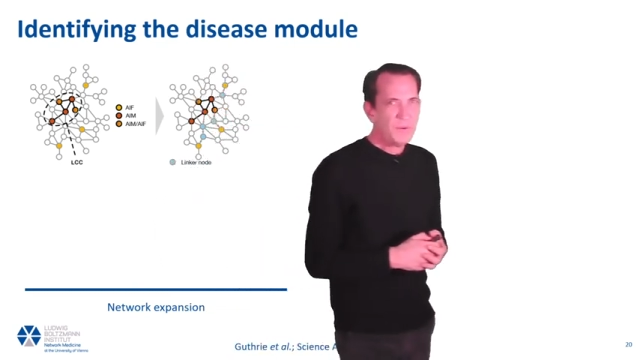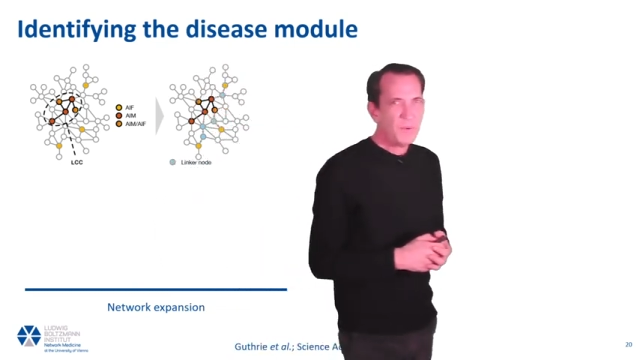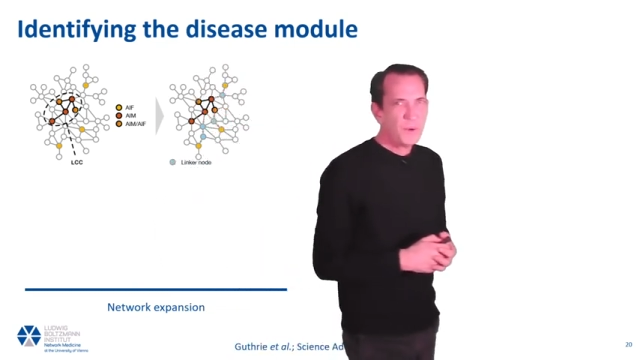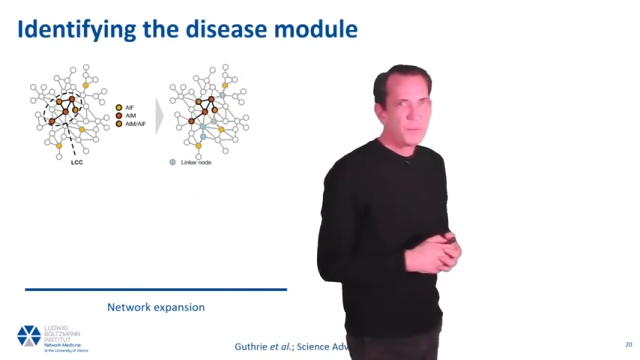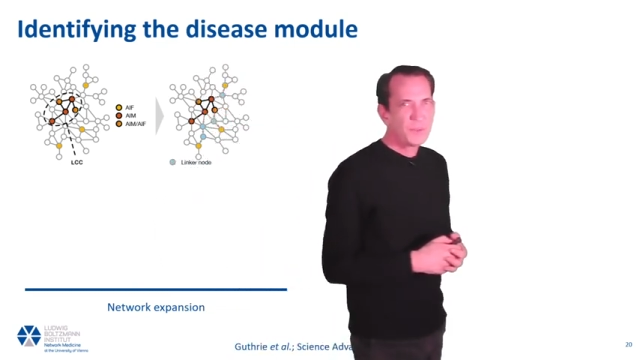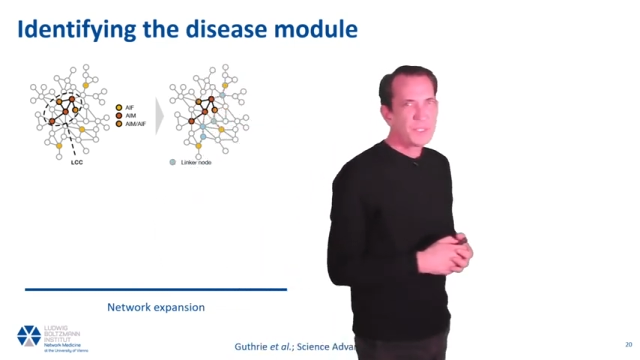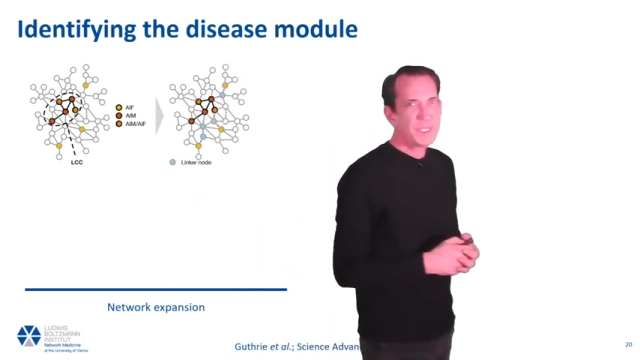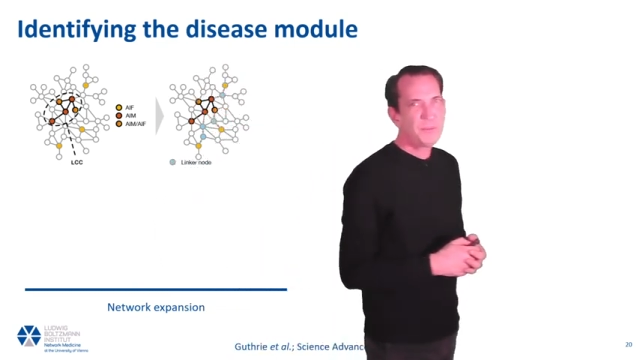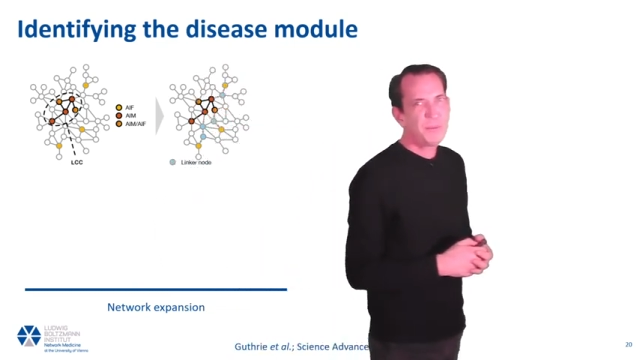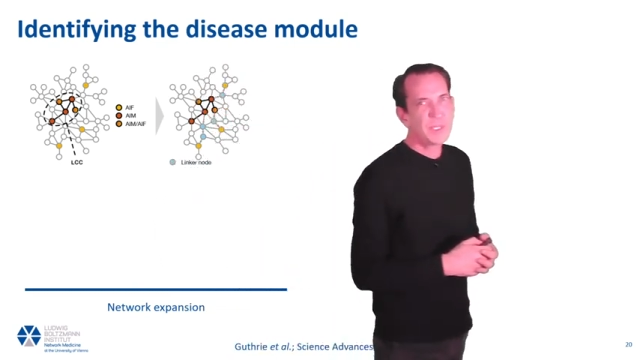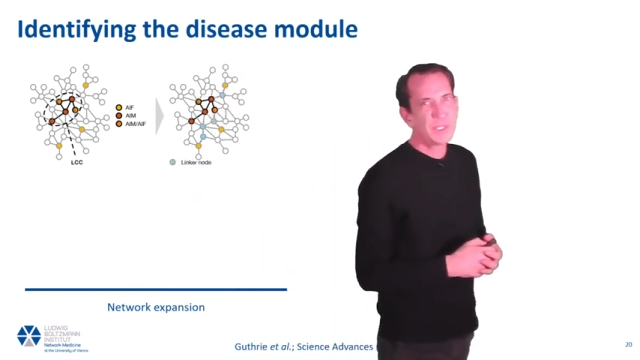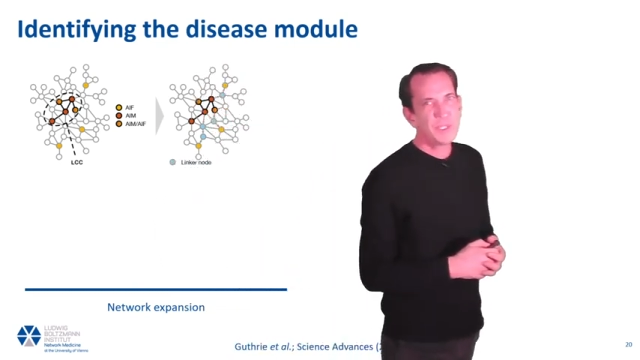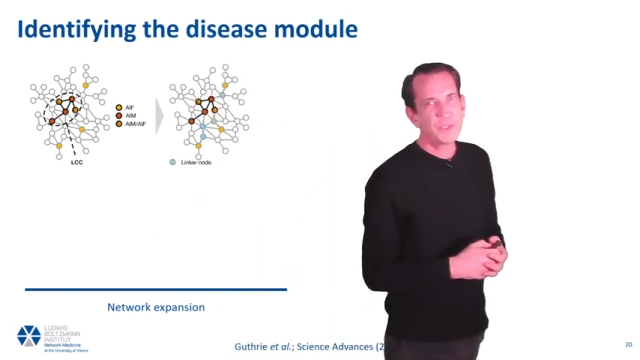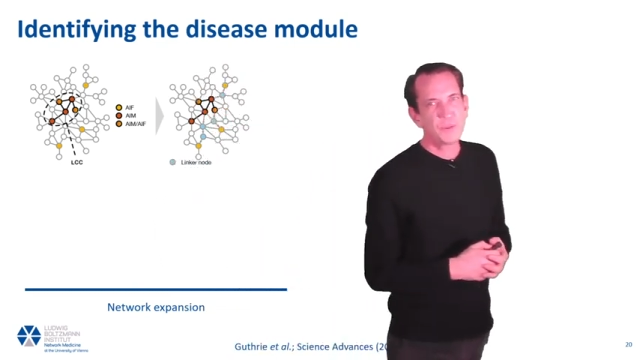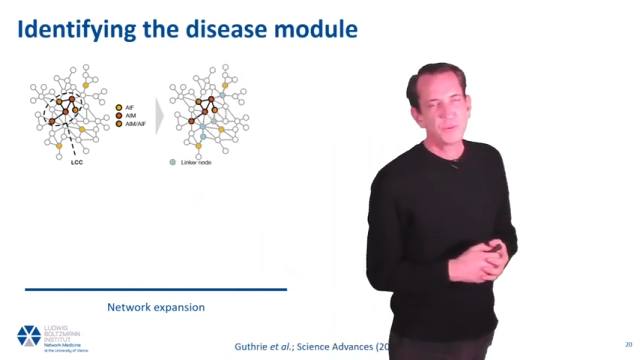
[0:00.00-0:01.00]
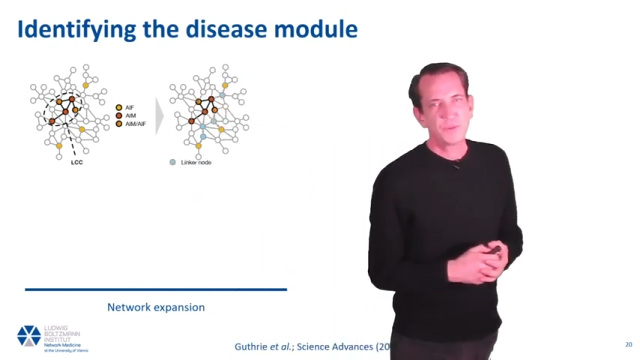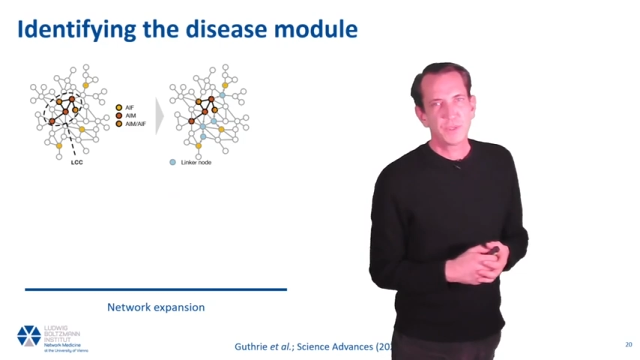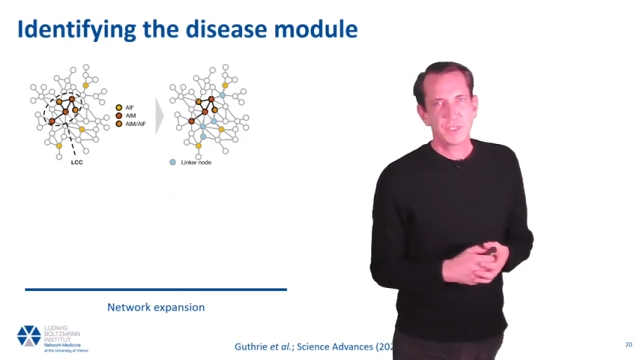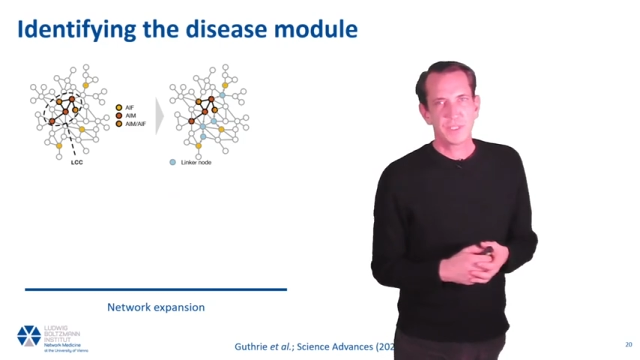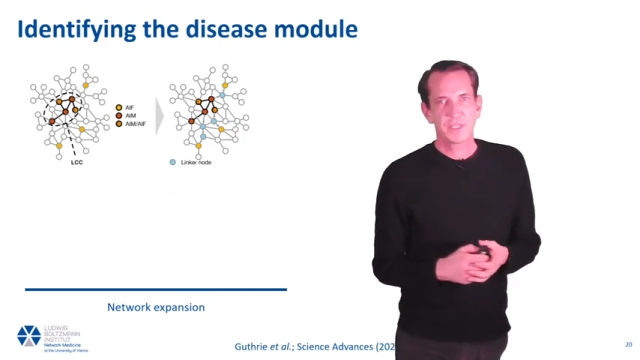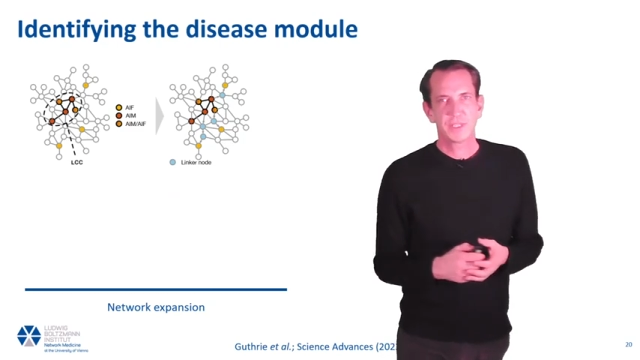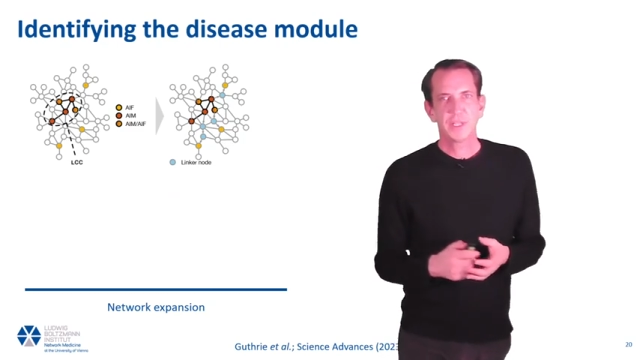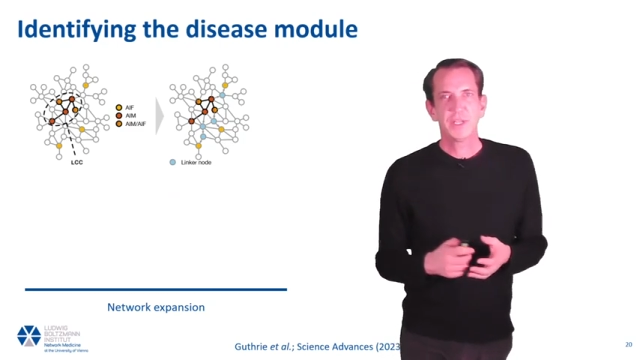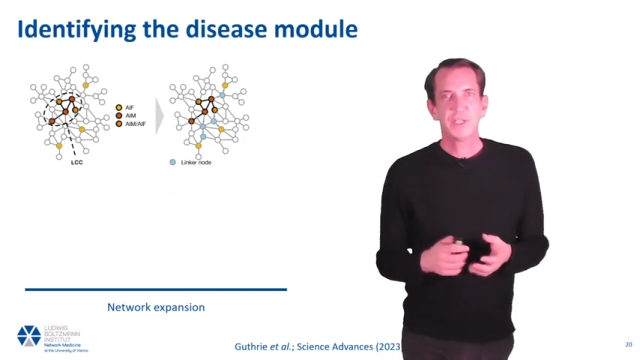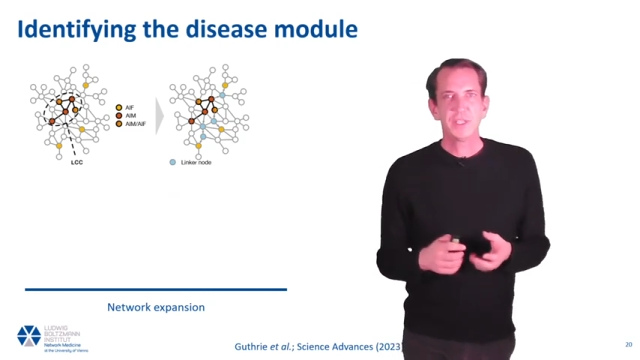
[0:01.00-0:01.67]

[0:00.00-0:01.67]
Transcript: one would typically do is,